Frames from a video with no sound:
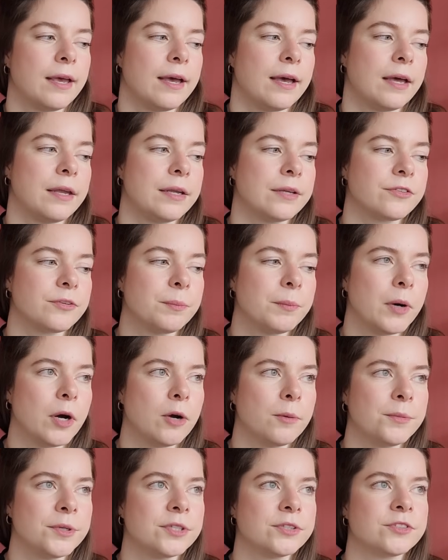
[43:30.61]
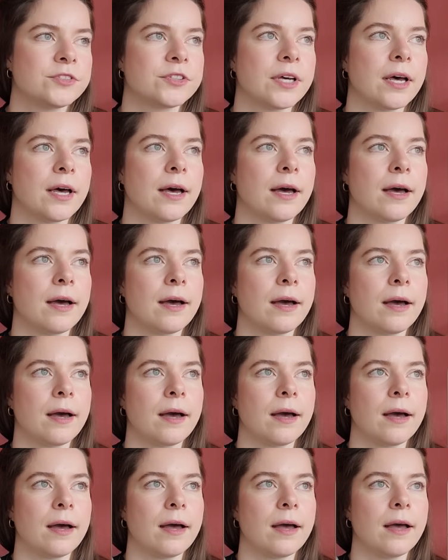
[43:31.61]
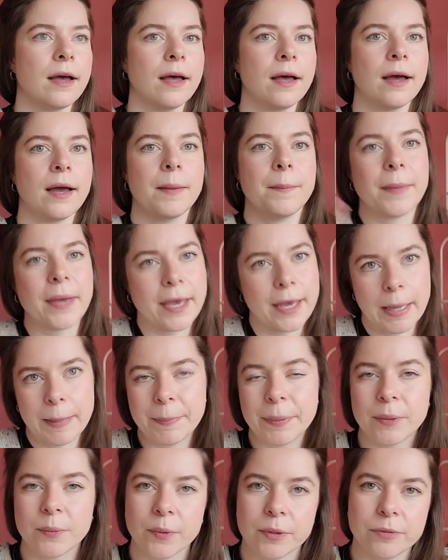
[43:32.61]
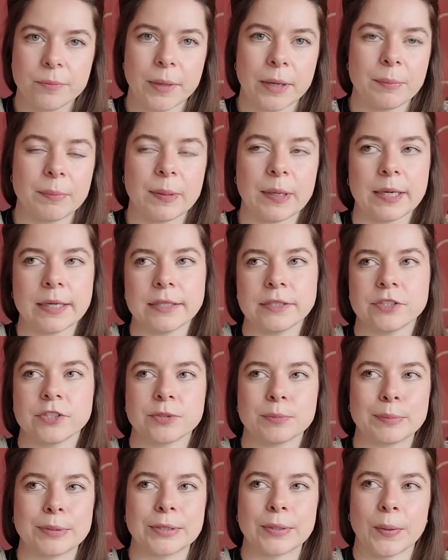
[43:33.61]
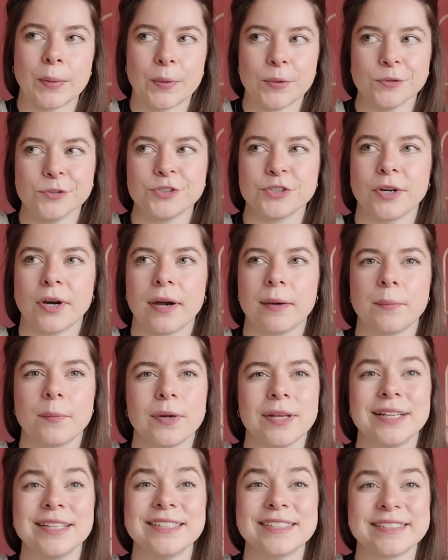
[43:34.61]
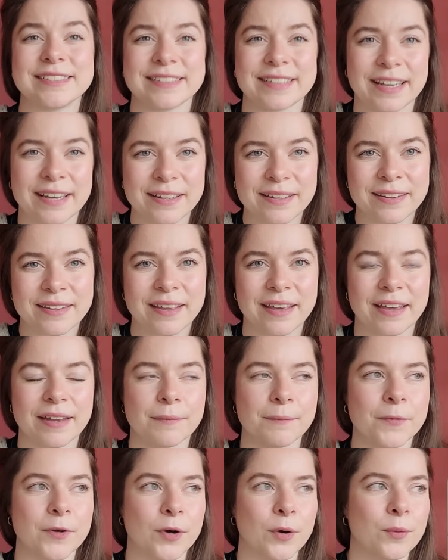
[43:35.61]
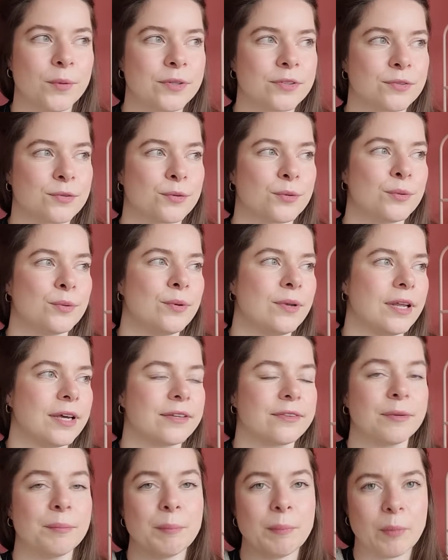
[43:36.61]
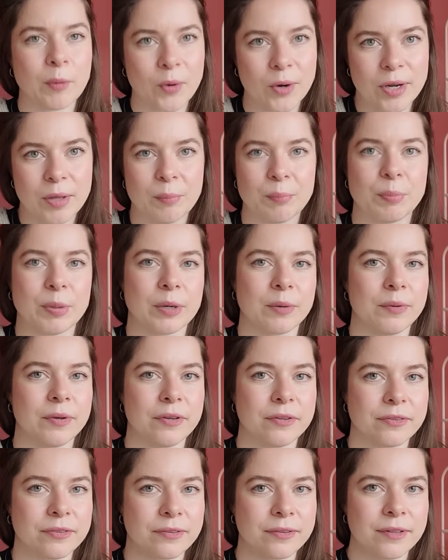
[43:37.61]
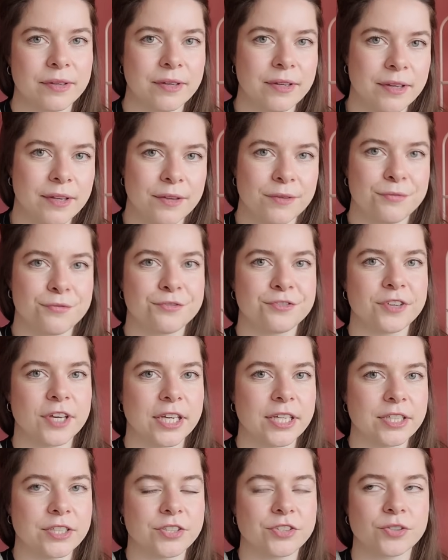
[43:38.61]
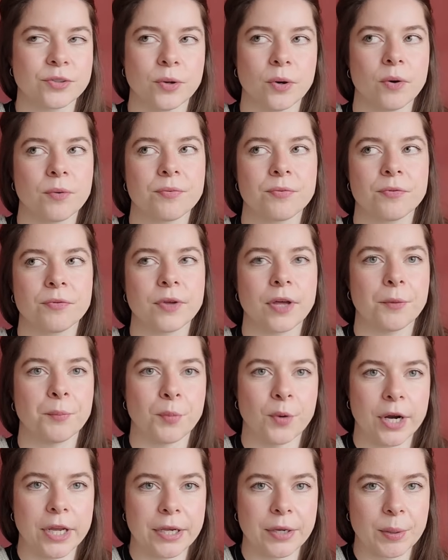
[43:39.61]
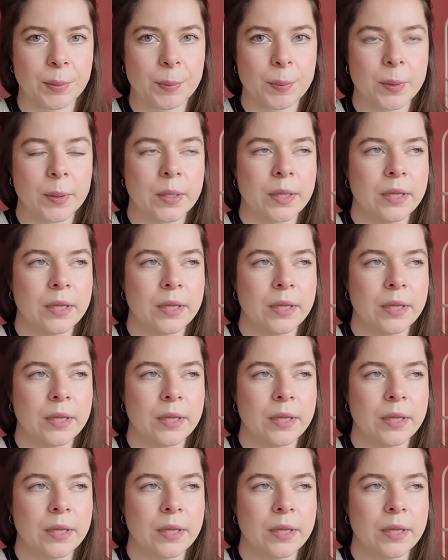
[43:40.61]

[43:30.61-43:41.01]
And at the moment, I'm happy with my place, but also I'm really sad and going through like the mourning period phase of a breakup.